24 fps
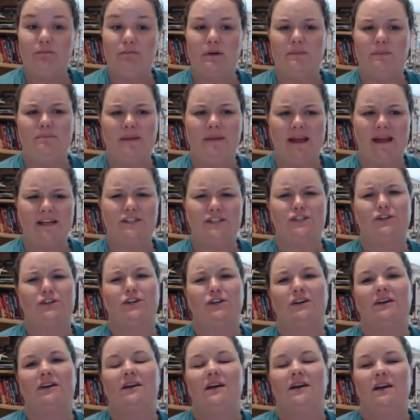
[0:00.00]
but make
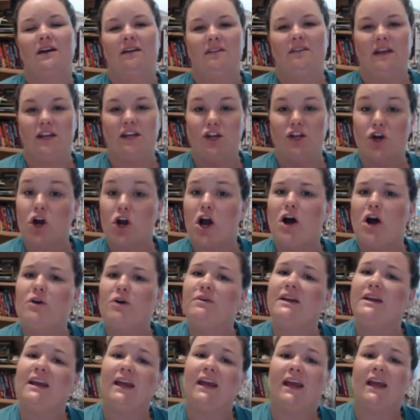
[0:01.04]
sure that you're
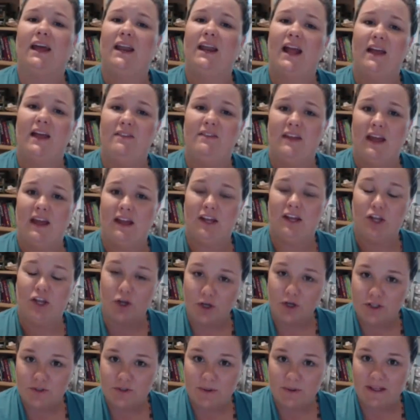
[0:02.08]
owning it and that
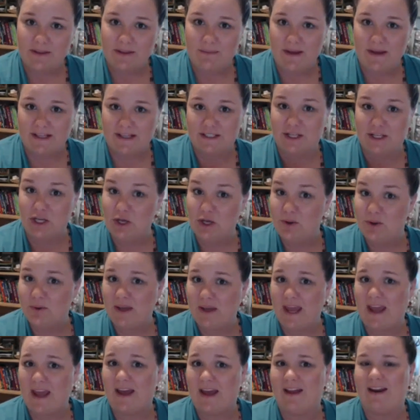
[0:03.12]
you're doing the best you
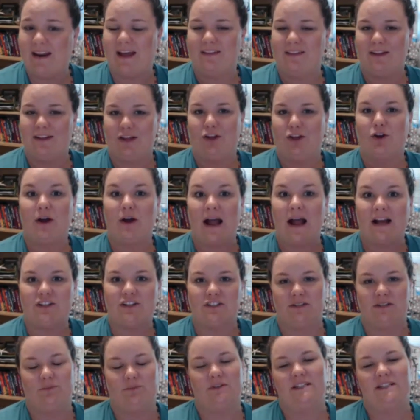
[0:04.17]
can and that you're
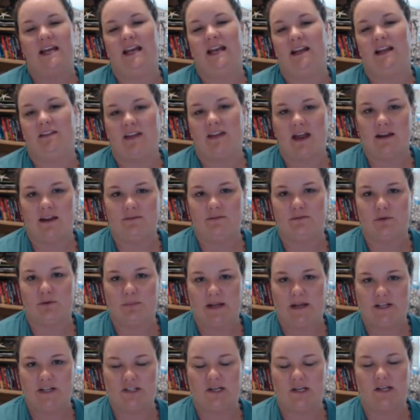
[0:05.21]
actually retaining that
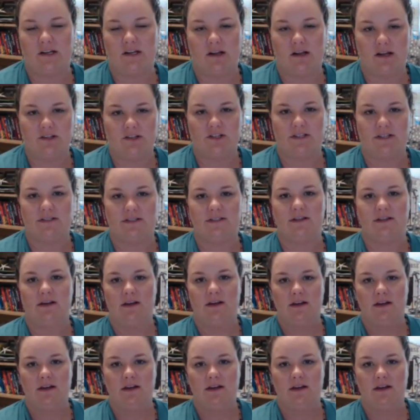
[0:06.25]
information and not just